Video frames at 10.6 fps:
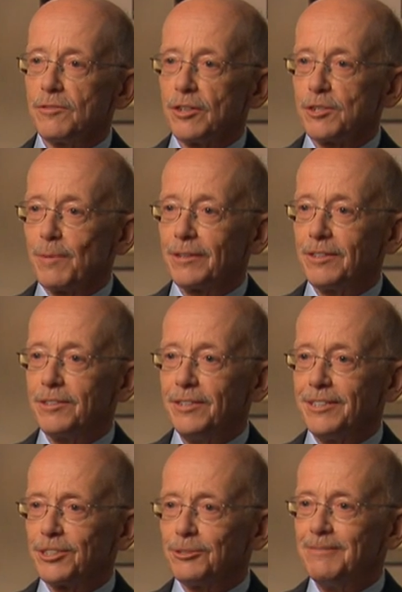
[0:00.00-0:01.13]
of our expected
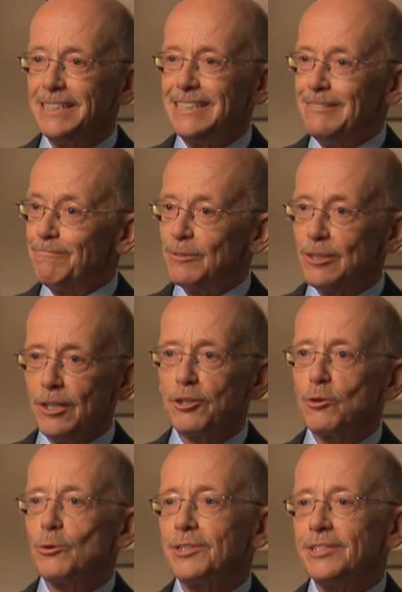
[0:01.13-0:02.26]
date. So a lot of
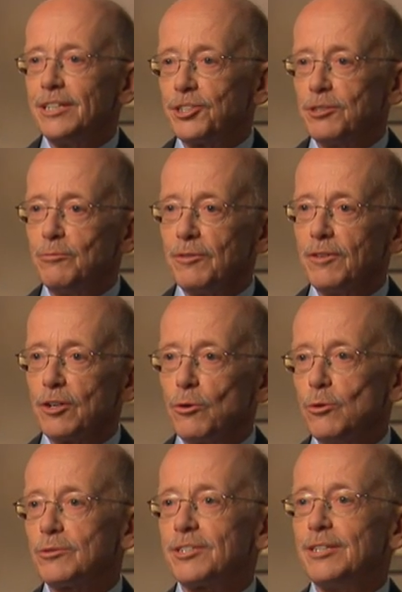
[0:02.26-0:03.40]
coordination. We've got a
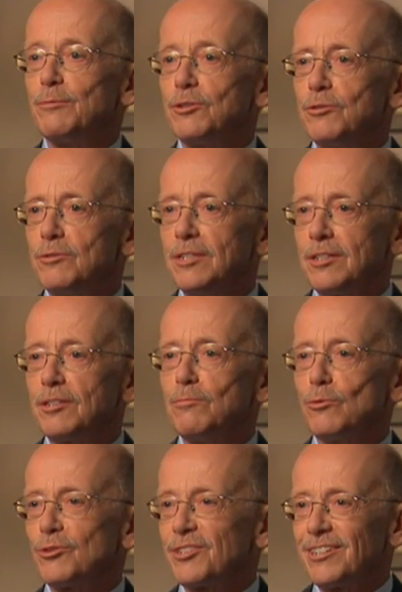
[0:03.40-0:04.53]
whole team that do nothing
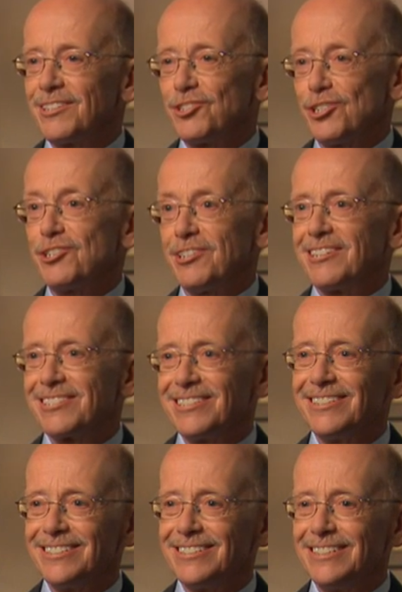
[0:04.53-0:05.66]
more than logistics.
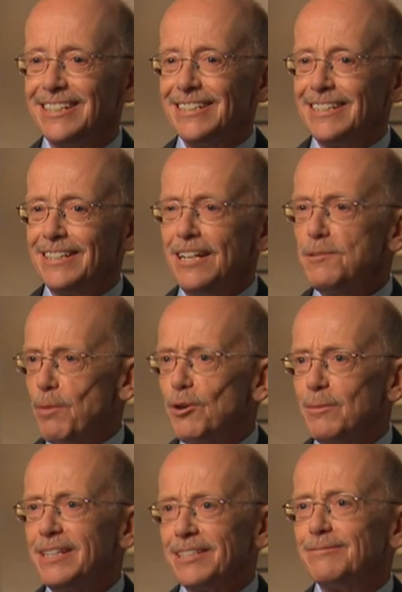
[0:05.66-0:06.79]
And that's part of
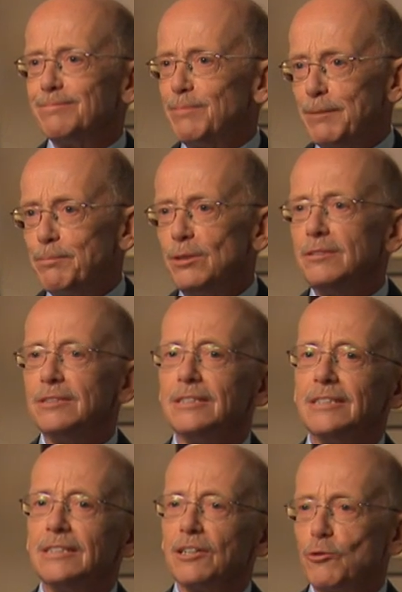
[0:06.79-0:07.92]
mining. People,
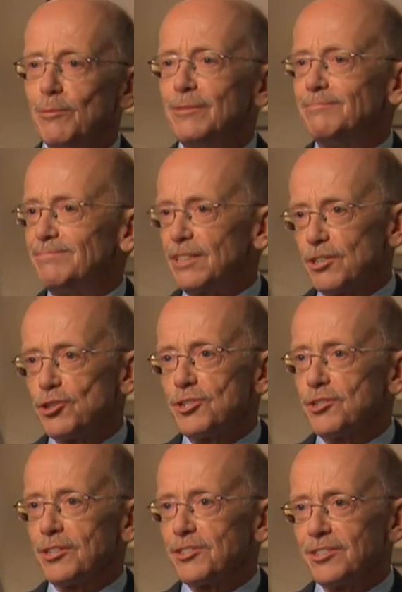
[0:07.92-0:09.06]
equipment, and
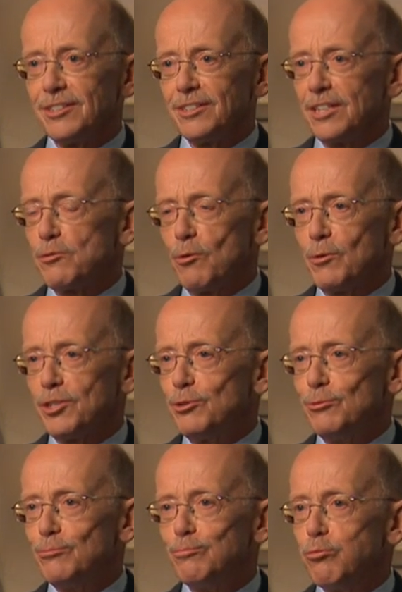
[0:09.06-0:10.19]
logistics. And that's what we
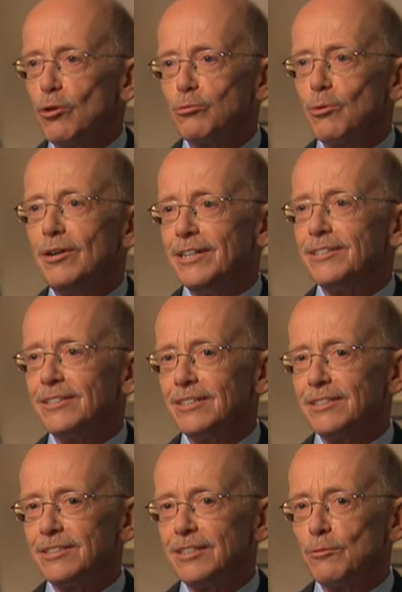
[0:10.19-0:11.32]
do worldwide.
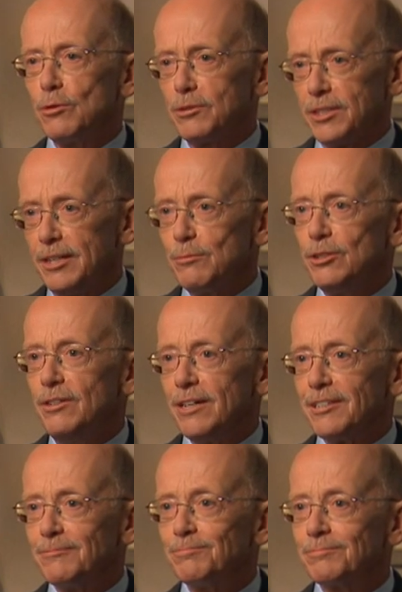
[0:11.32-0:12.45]
And we're damn good at it.